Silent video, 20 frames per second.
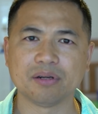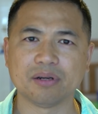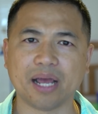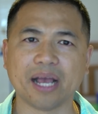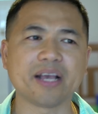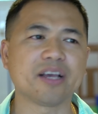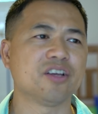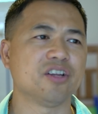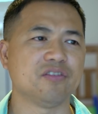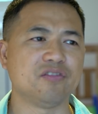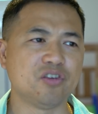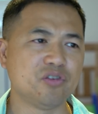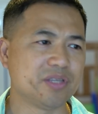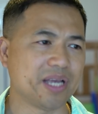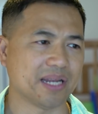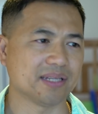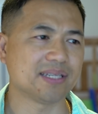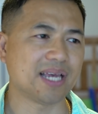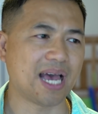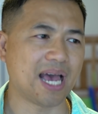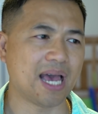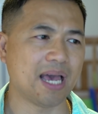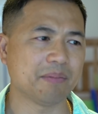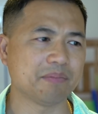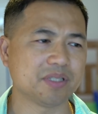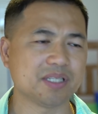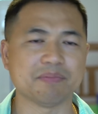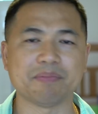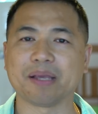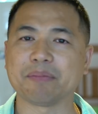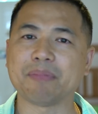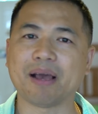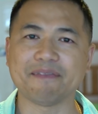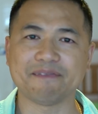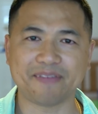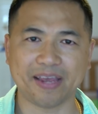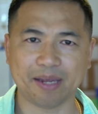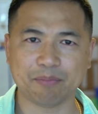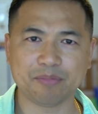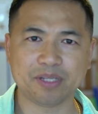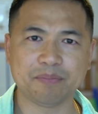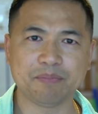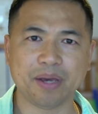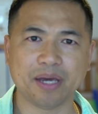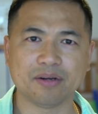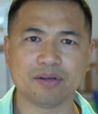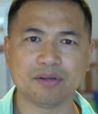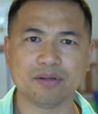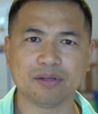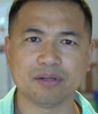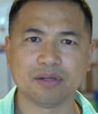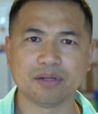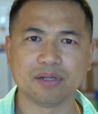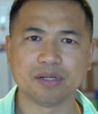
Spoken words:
I could have used that time to make my family better.